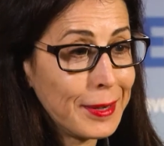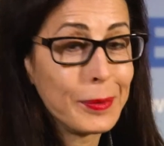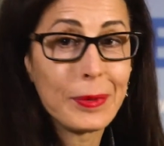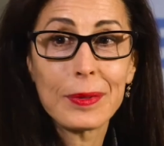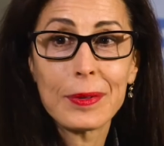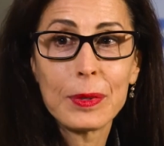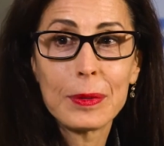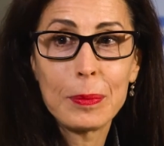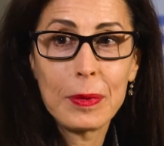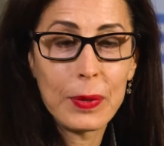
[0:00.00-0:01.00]
out with,
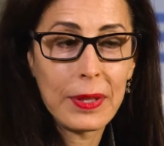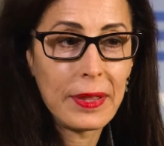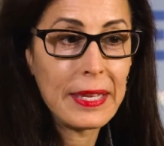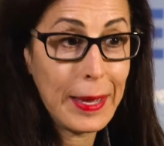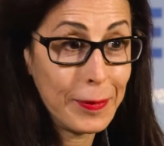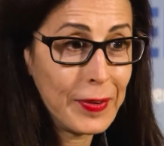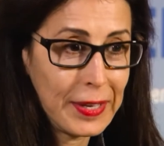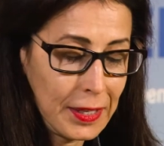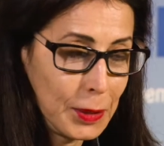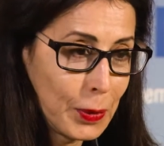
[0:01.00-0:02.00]
with, with the
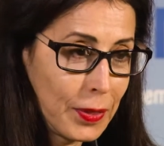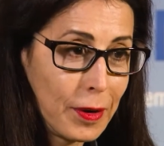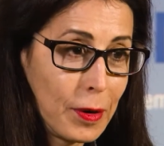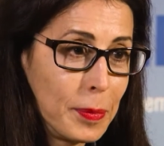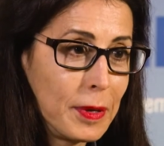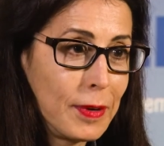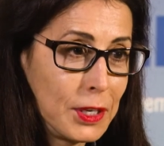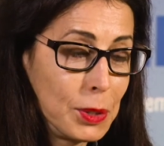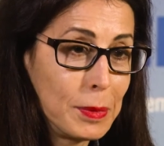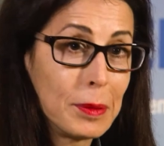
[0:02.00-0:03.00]
MVAC chemotherapy
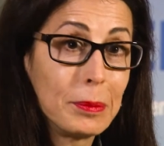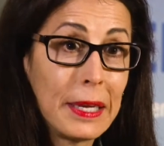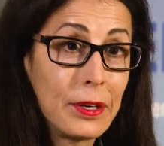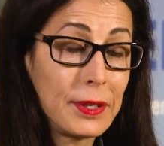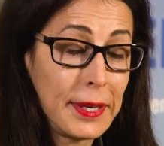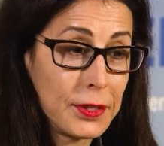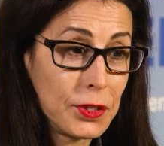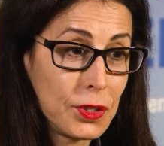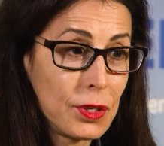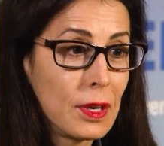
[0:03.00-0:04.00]
regimen in bladder
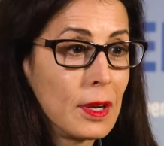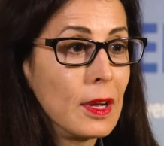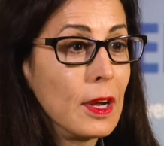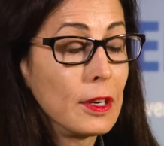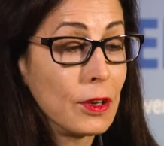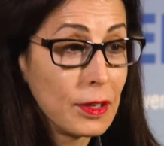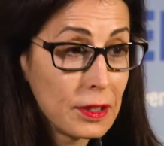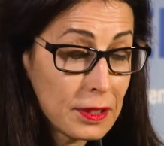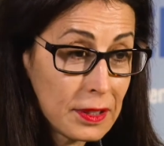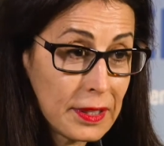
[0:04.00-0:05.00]
cancer, and
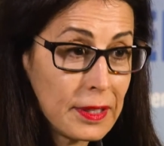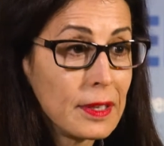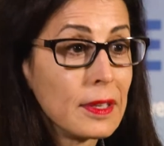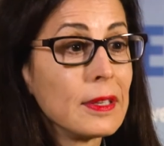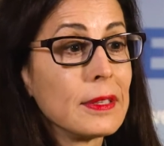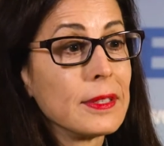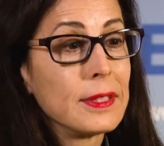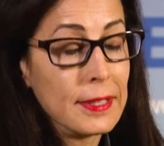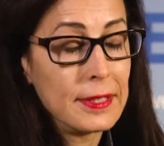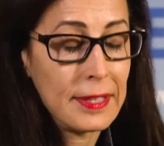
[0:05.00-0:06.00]
honestly,
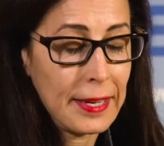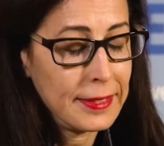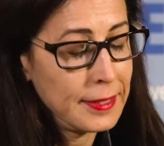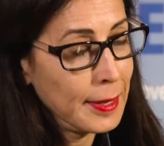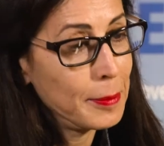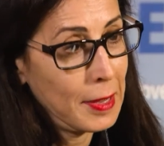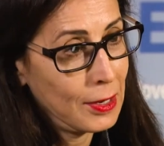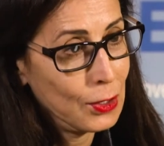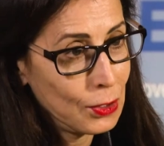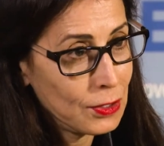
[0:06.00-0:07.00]
since that time,
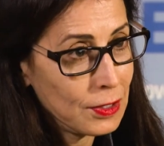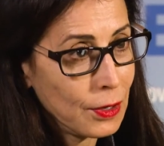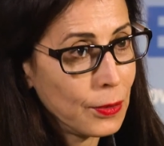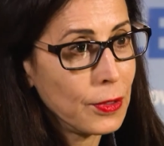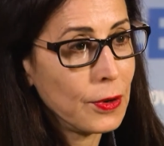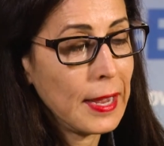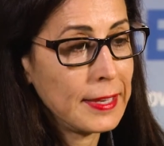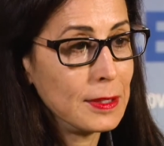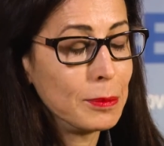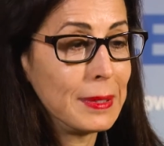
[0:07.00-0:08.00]
many years ago, there
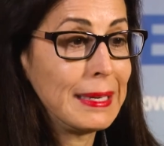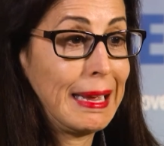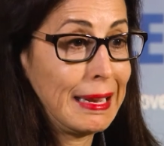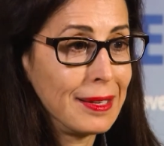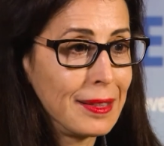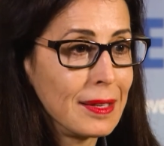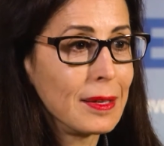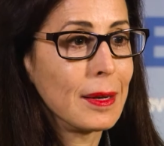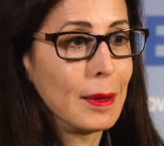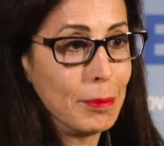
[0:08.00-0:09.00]
hasn't been
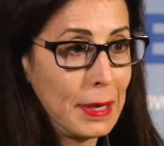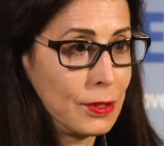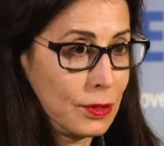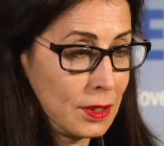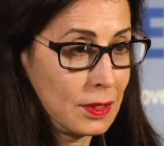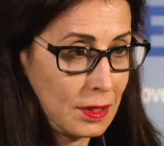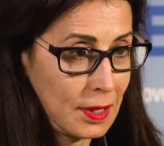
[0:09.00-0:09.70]
anything better since